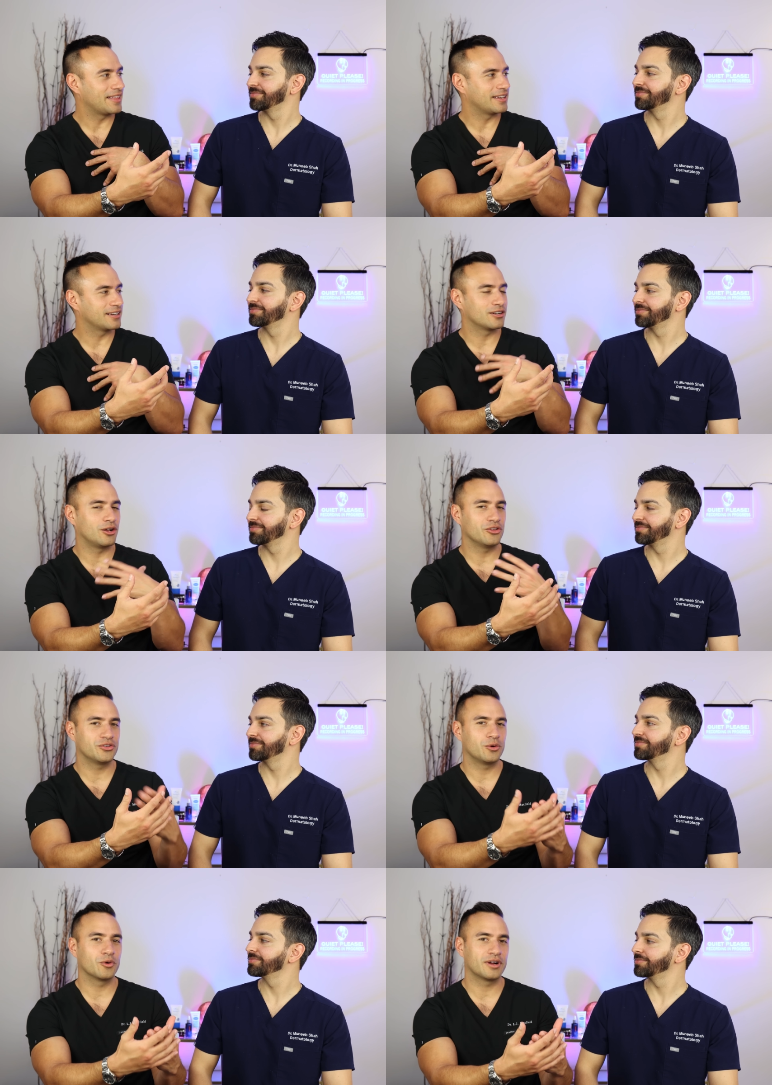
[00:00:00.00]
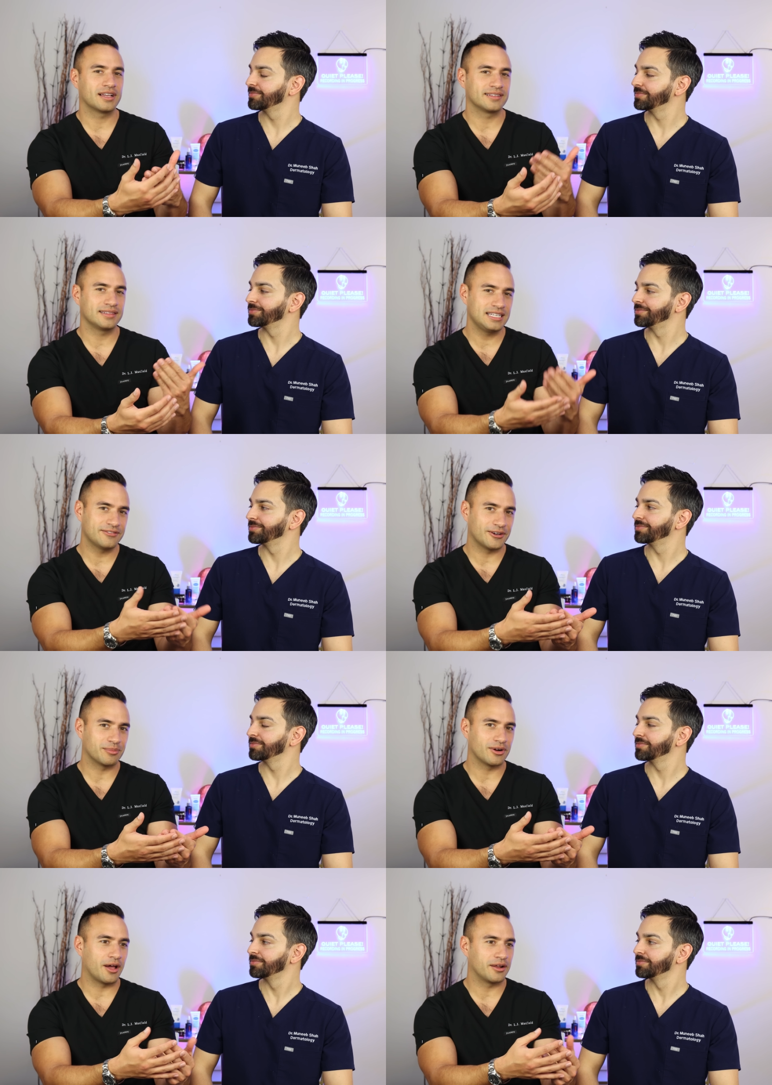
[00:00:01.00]
Speaker 1: And then it can also work as a
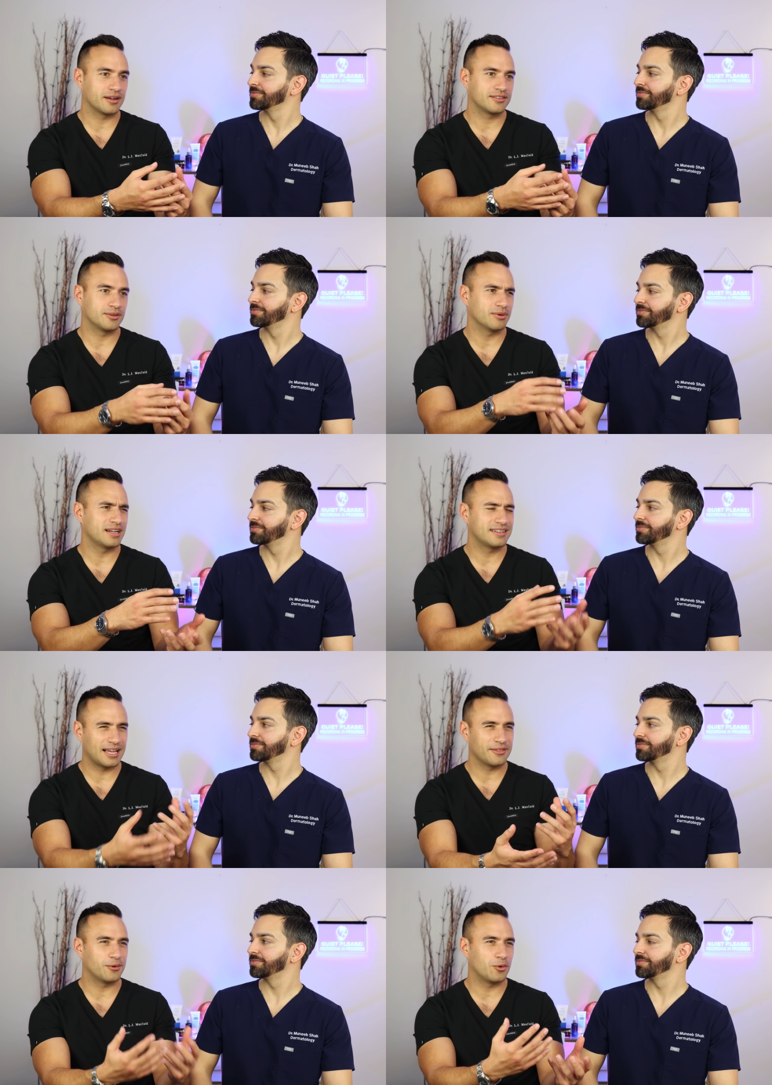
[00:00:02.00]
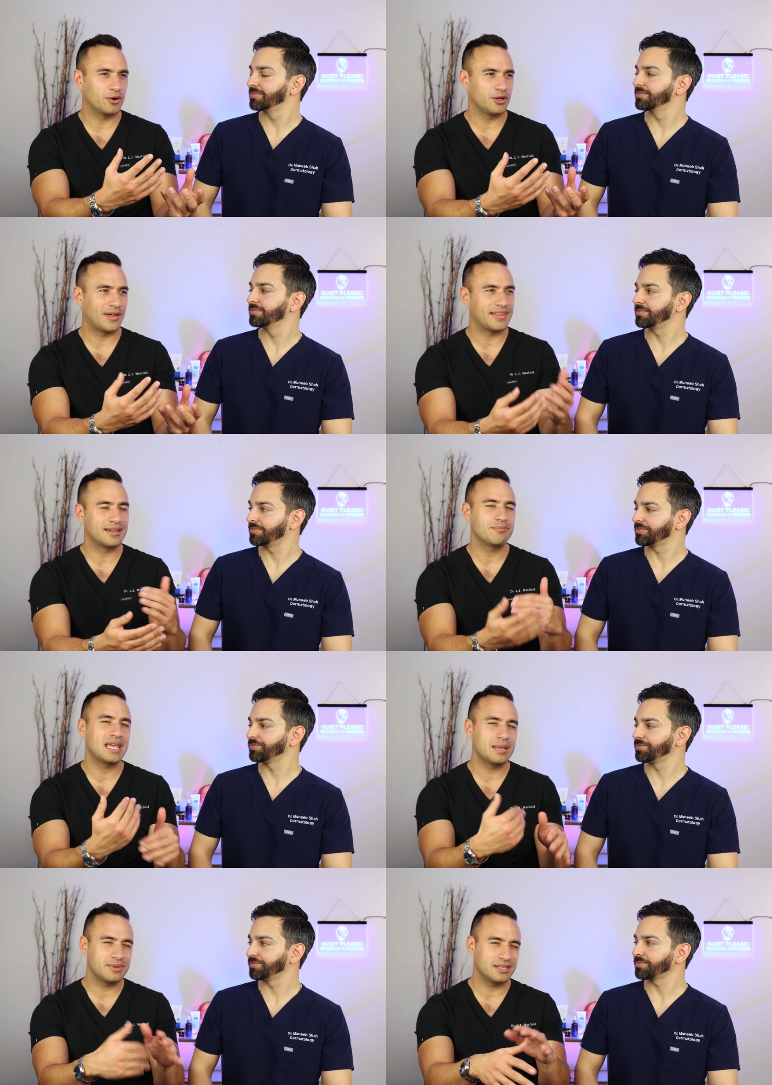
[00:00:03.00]
leave-on product to break down the oil and then
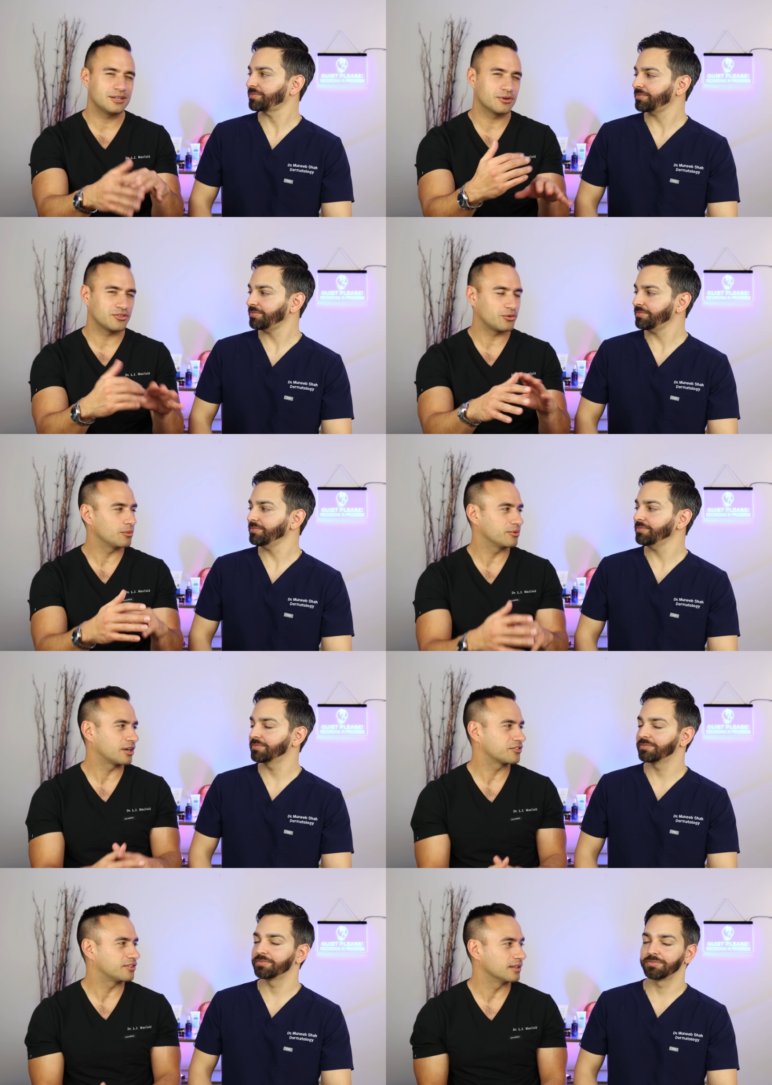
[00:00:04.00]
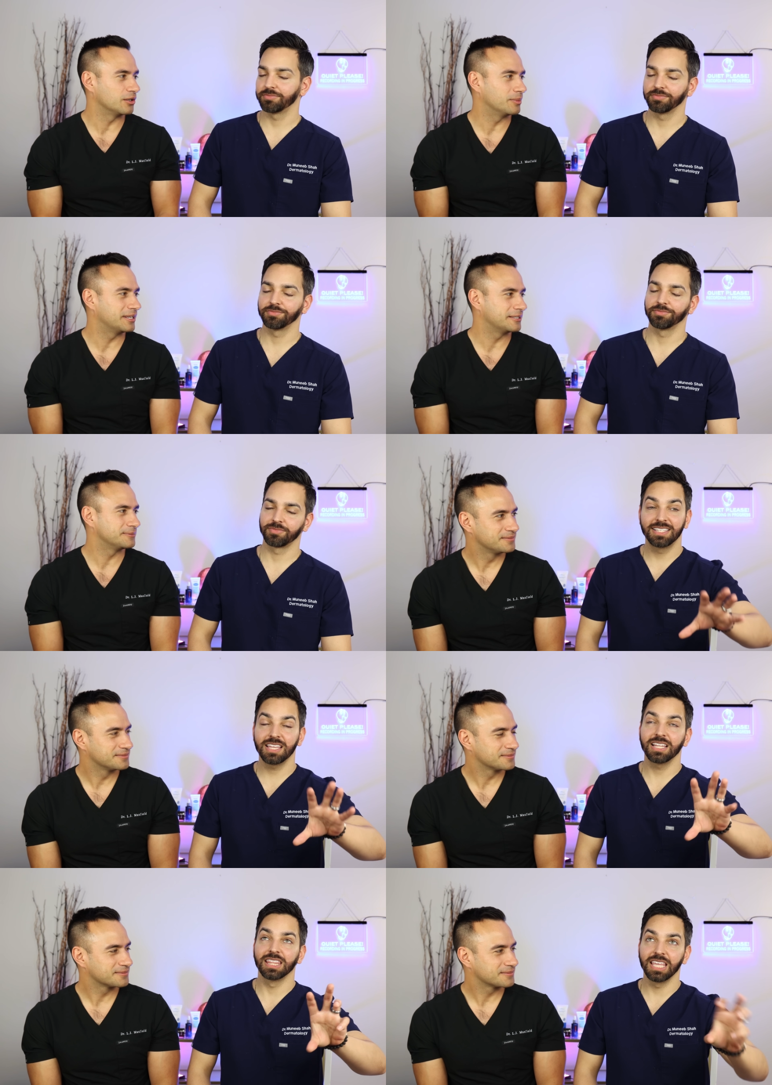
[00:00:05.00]
maybe decrease oil production a little bit. It's
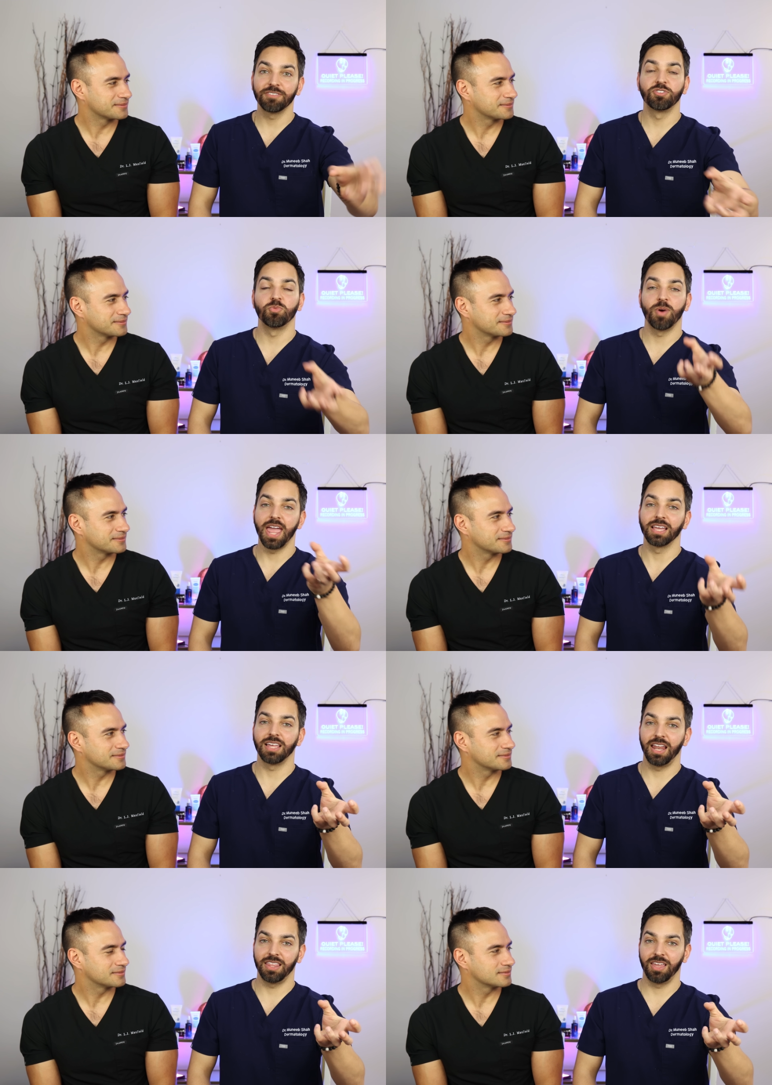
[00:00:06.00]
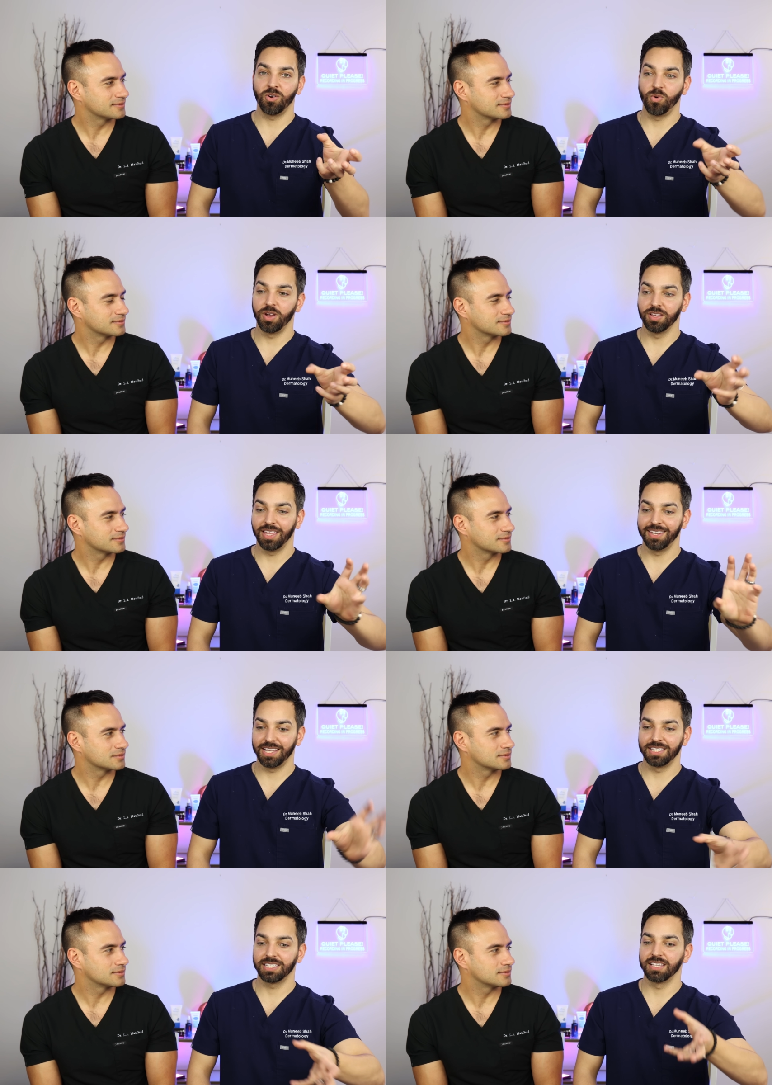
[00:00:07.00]
Speaker 2: going to lift away a lot of that oil and
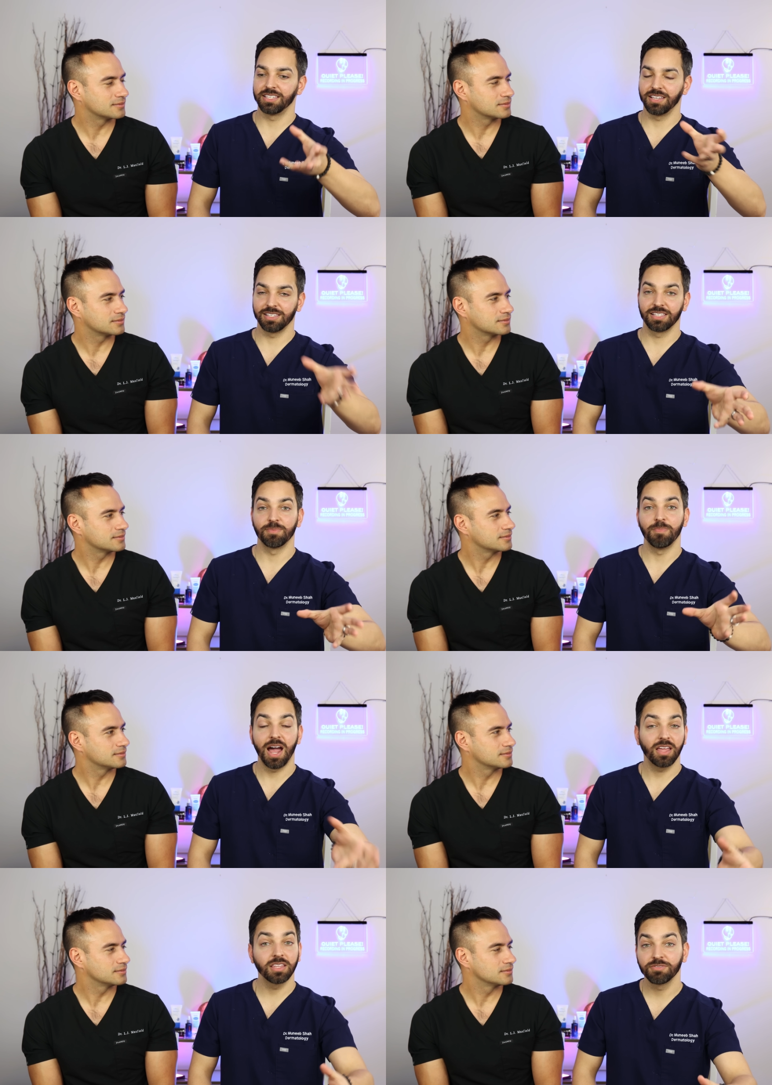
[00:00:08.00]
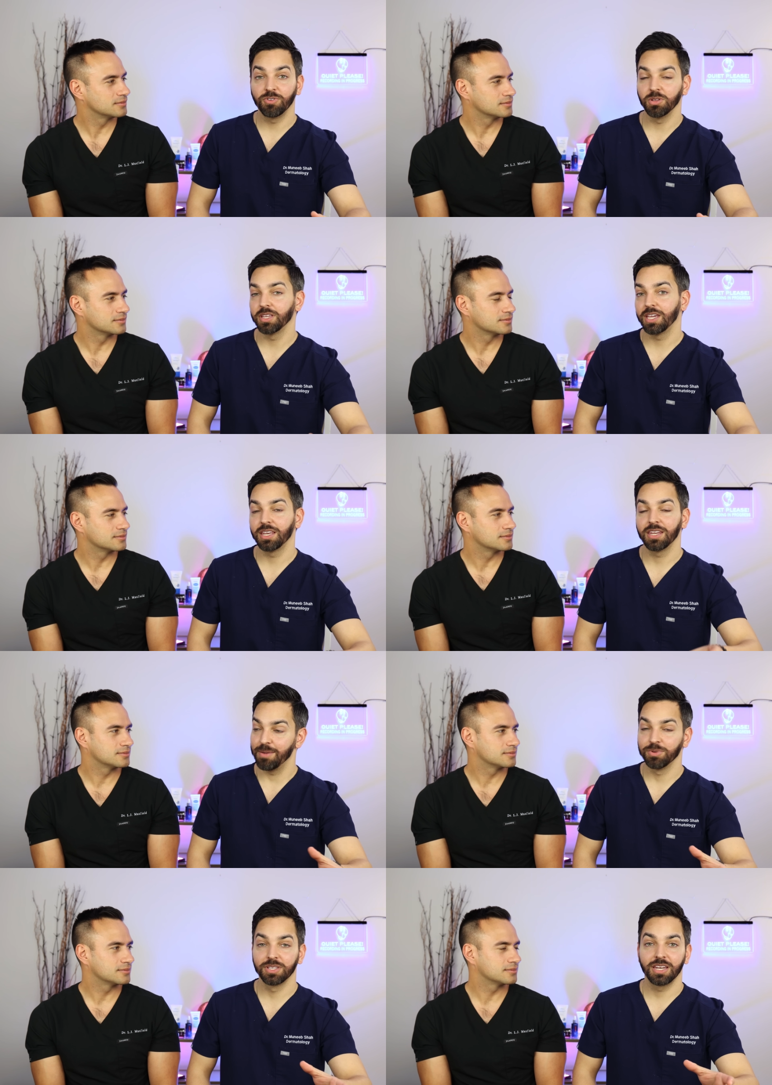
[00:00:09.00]
dead skin cells. It's a mild exfoliant,
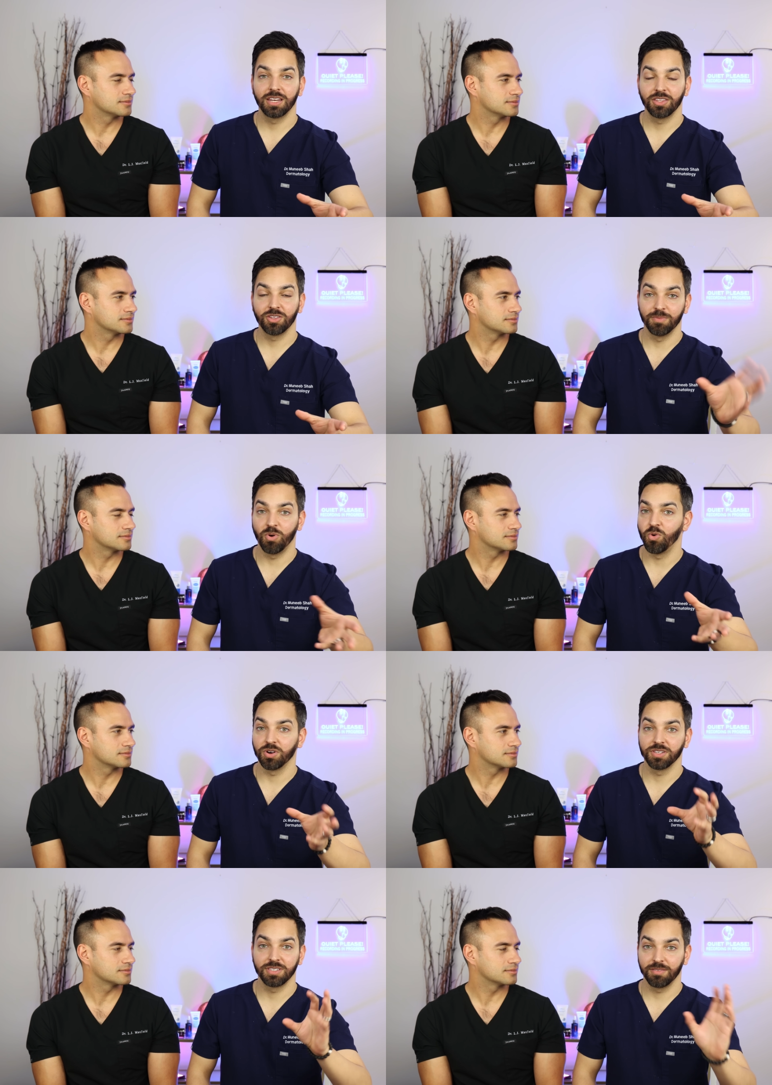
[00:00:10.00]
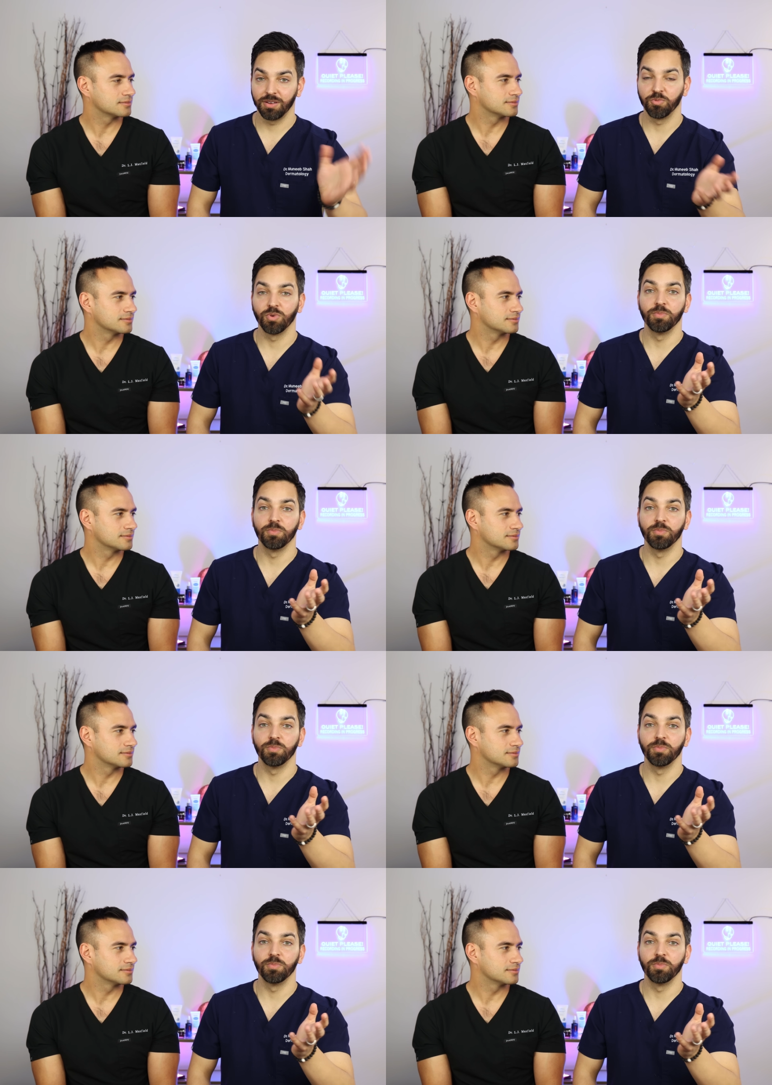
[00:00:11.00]
able to get into the pores and